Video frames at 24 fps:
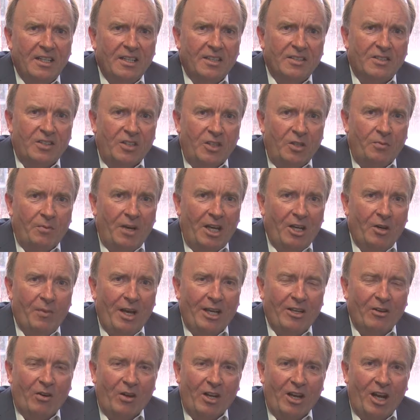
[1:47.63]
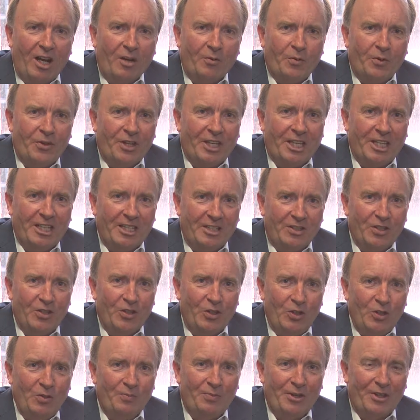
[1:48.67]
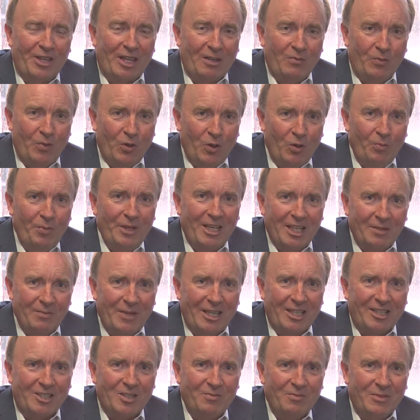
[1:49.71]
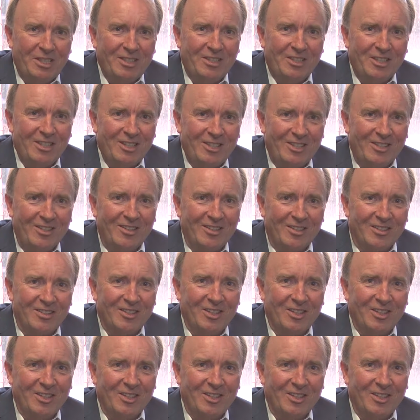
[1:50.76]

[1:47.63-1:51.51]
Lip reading: So you may or may not like what they're going to do, but they will be able to make some decisions.